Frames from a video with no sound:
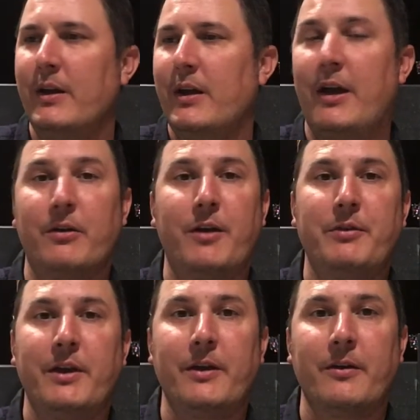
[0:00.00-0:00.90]
I'd love to
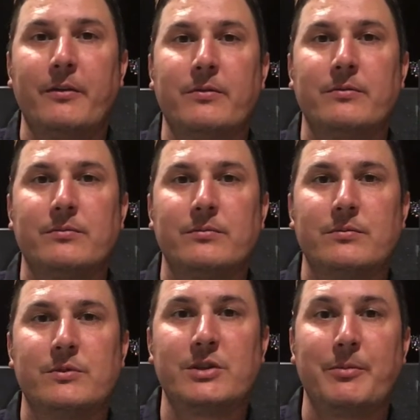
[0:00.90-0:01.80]
hear
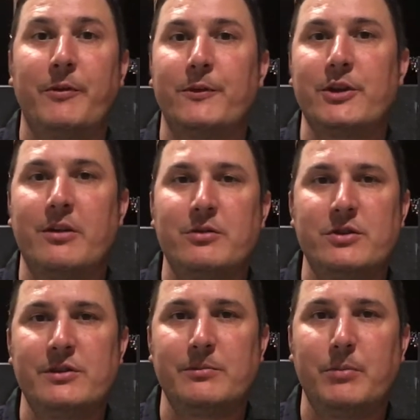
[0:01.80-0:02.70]
some of your
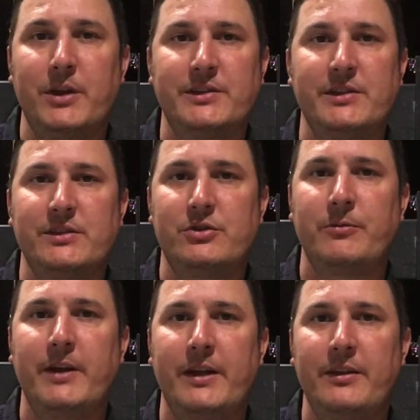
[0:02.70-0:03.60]
challenges and blessings that you've
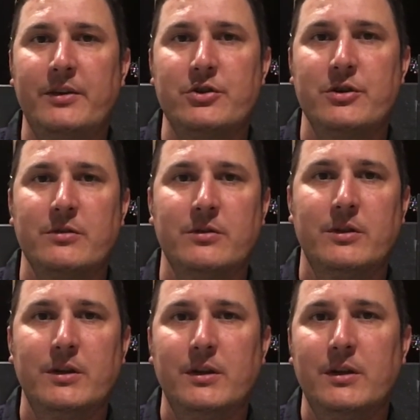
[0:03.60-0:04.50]
had in this year.
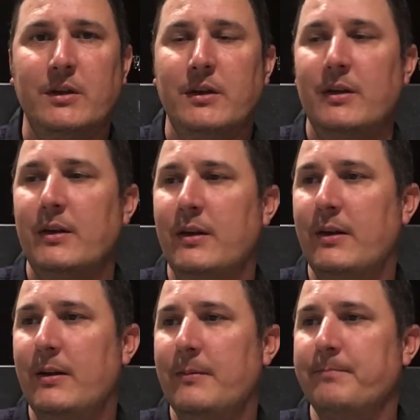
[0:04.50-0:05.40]

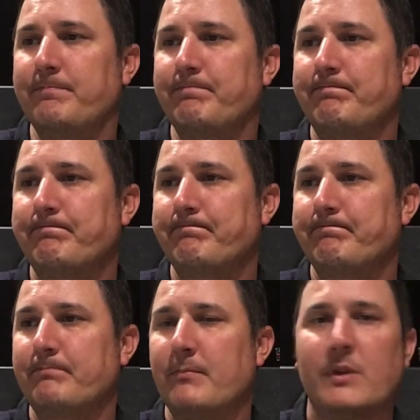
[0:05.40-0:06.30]

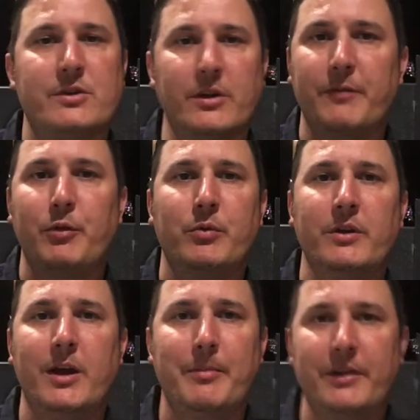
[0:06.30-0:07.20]
So if you would
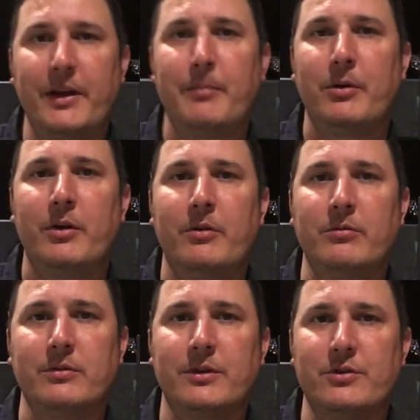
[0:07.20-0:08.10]
comment down below
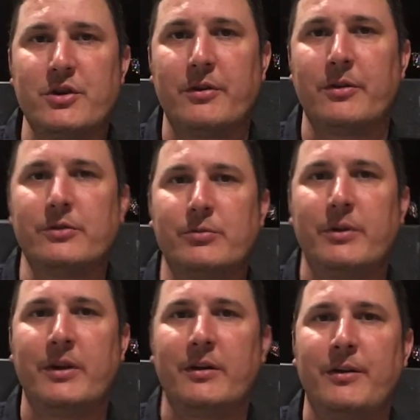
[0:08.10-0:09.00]
and share those,
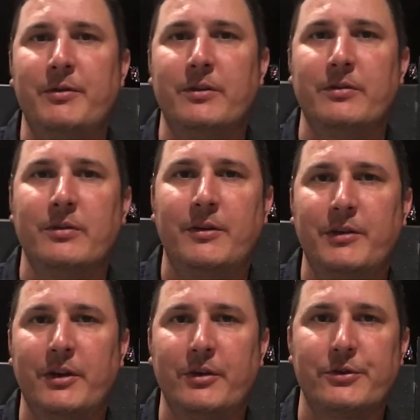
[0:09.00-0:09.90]
I'd love to
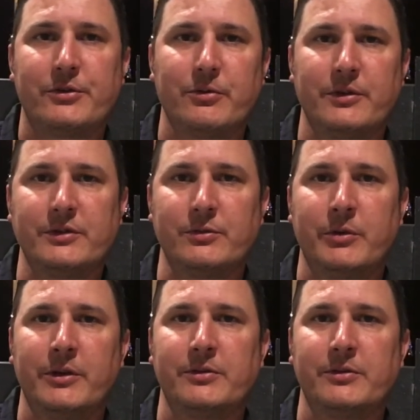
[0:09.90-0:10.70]
hear your stories as well.